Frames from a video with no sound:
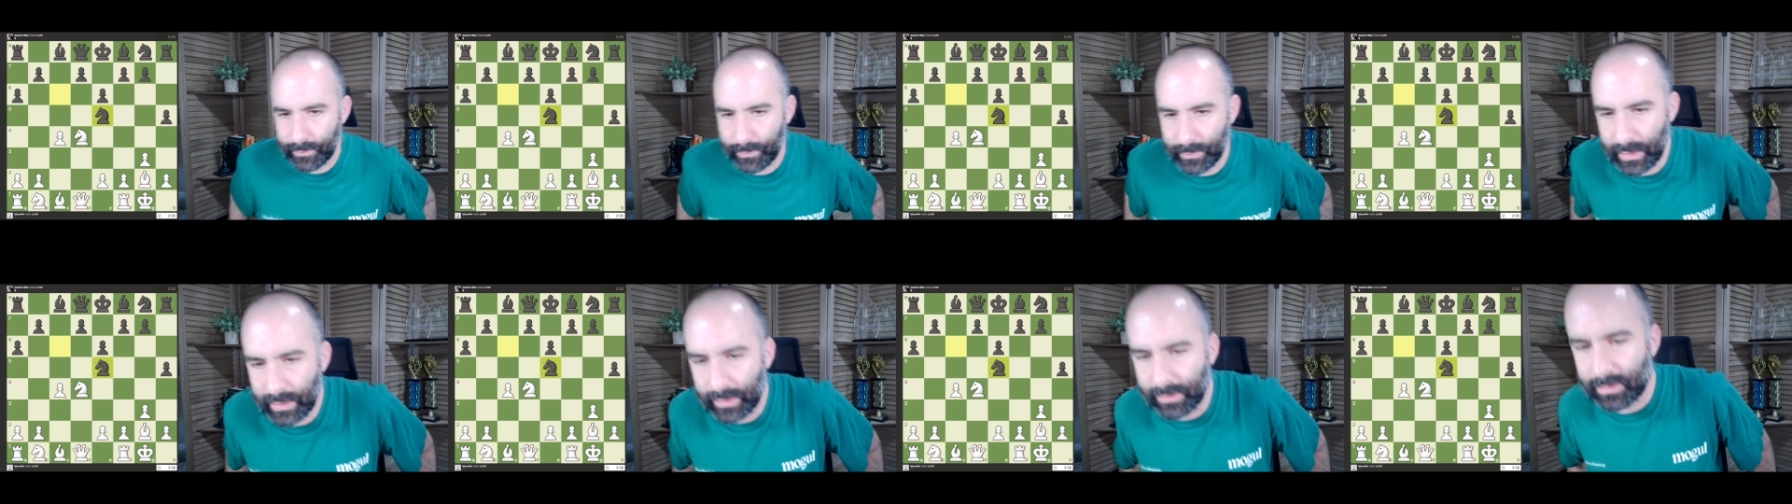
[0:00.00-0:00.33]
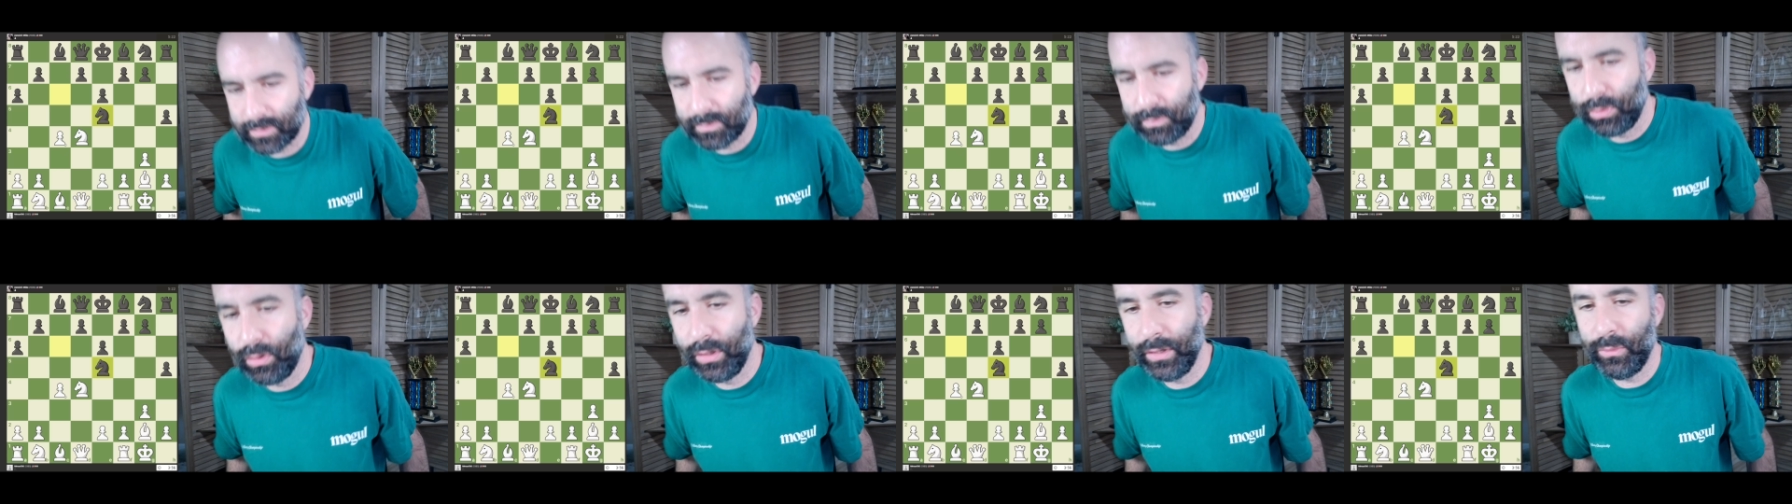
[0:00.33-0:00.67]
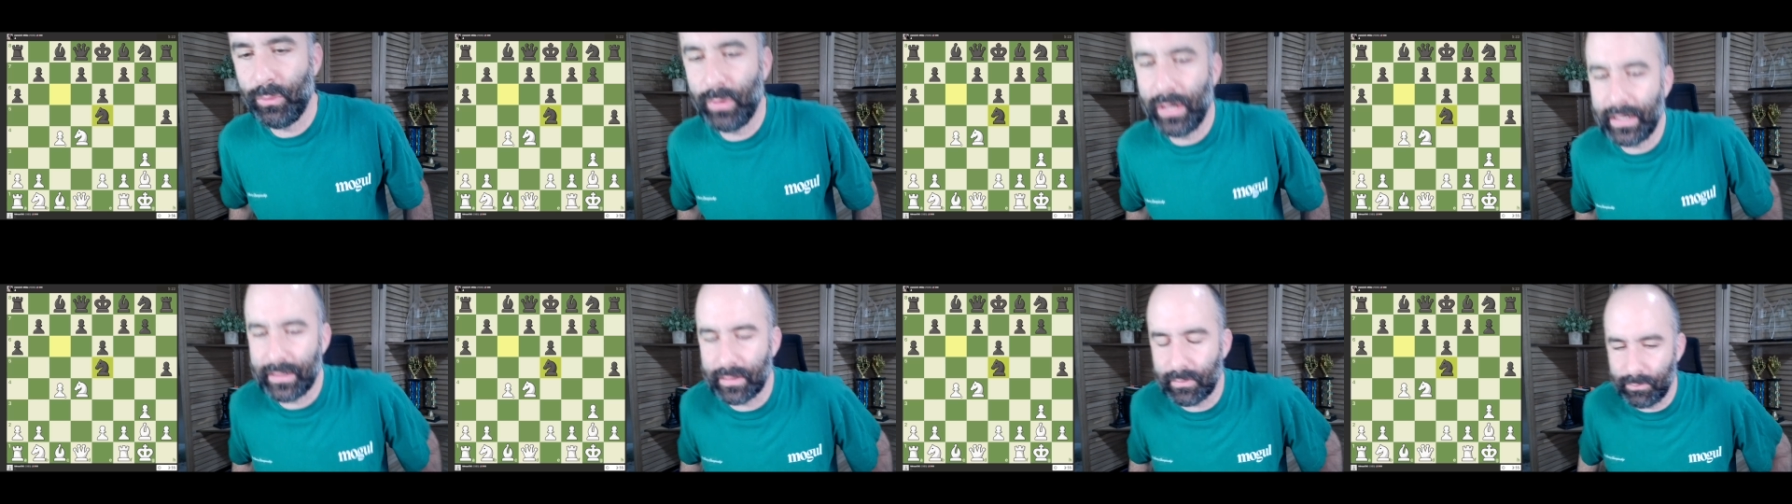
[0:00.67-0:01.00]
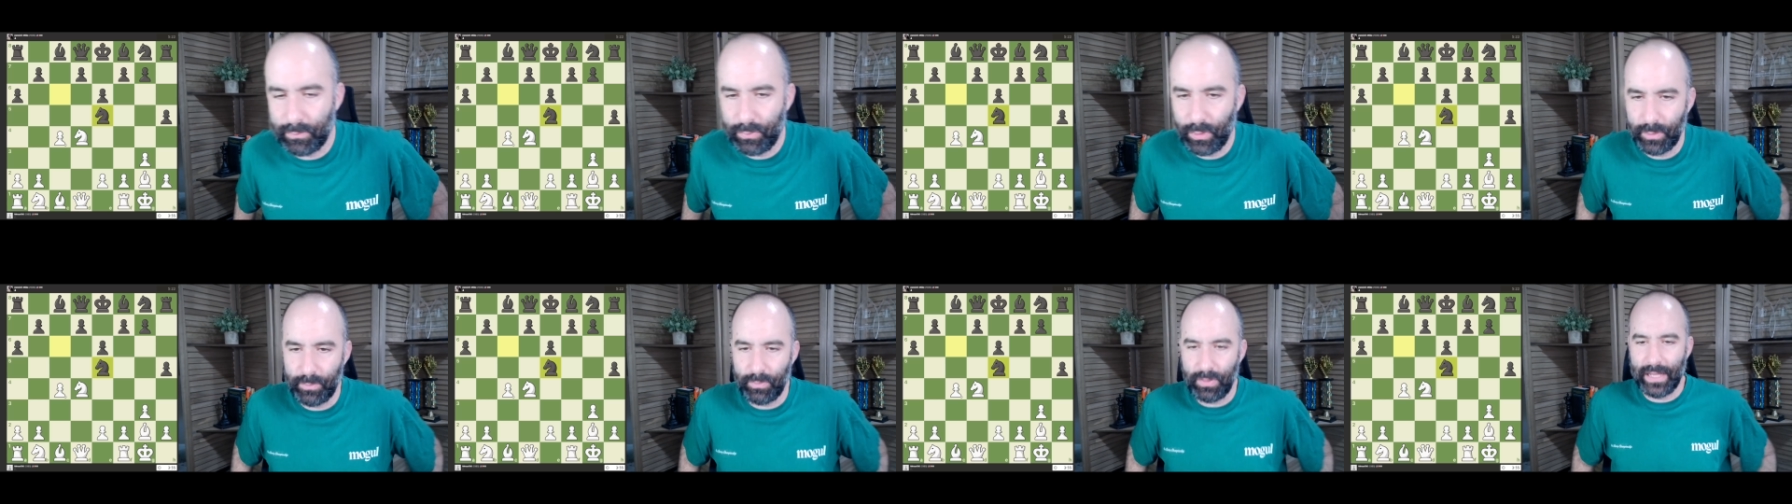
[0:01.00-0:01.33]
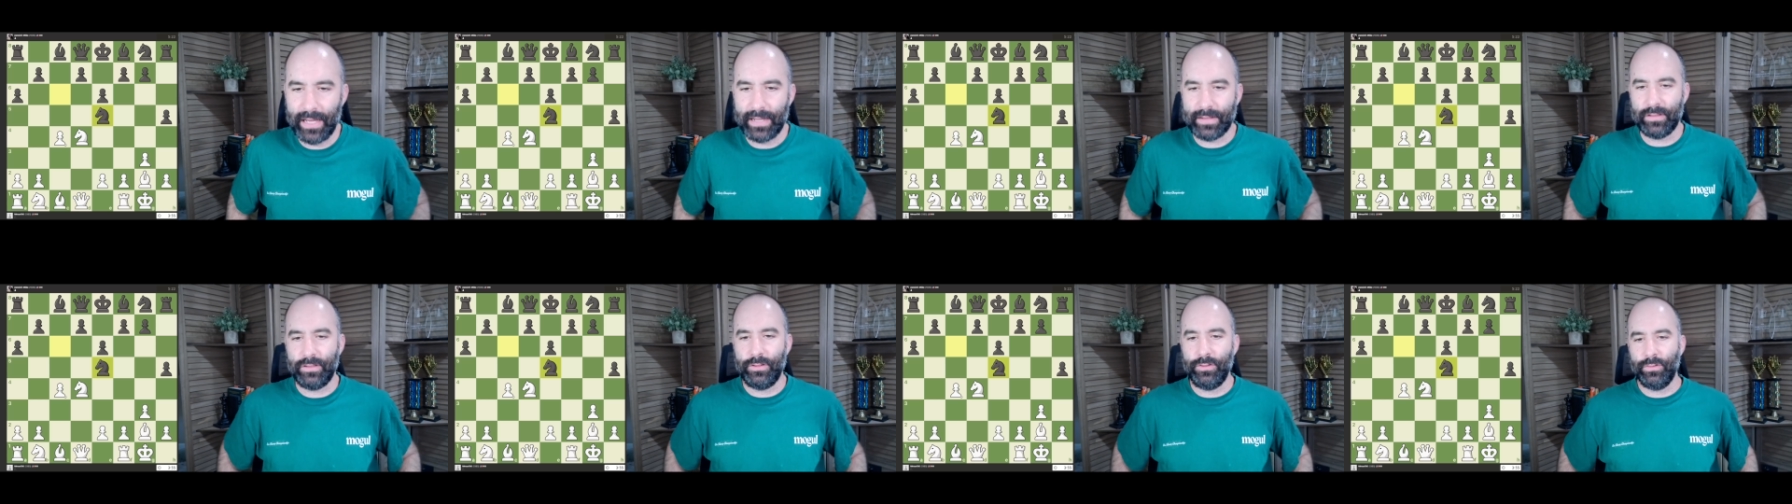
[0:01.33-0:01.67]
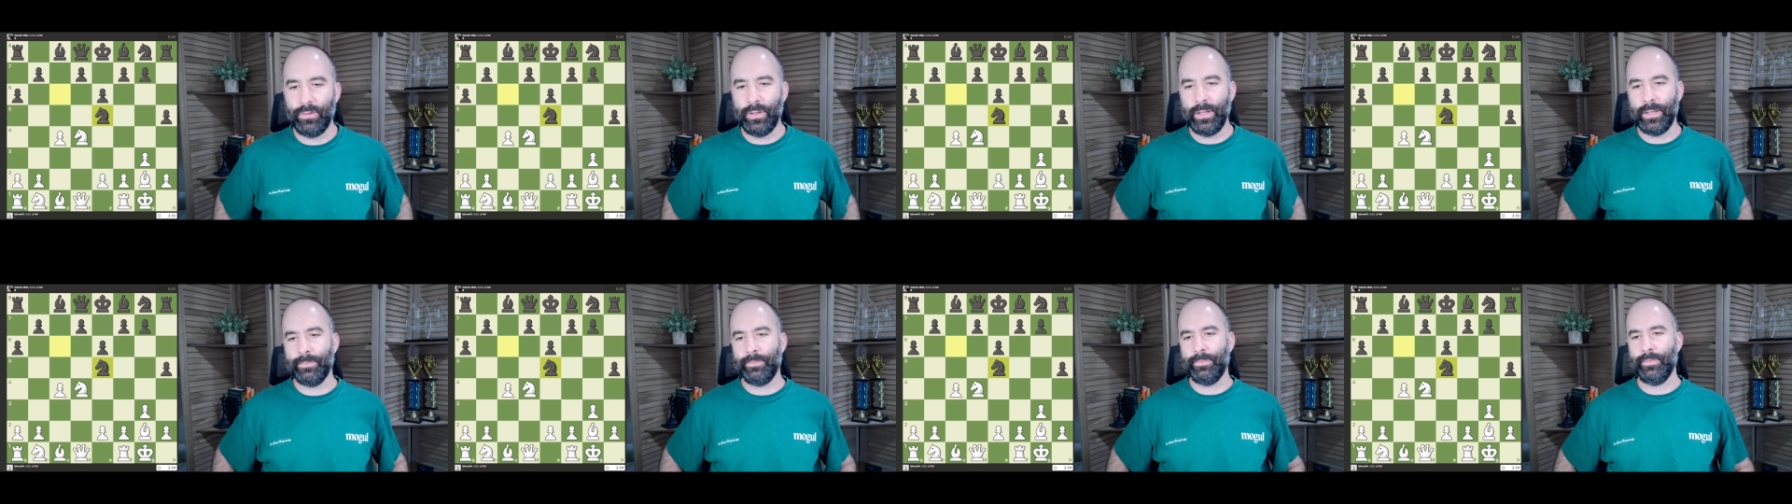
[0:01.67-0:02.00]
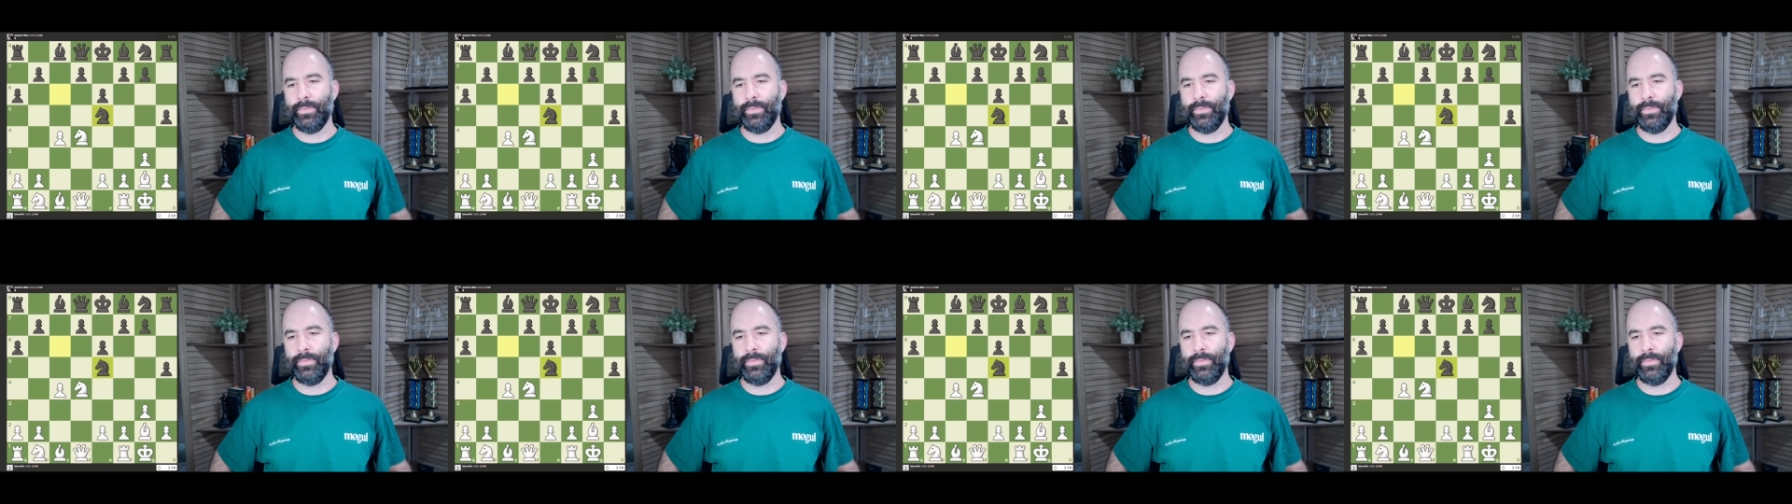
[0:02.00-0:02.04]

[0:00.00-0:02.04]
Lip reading: exploit what black's doing.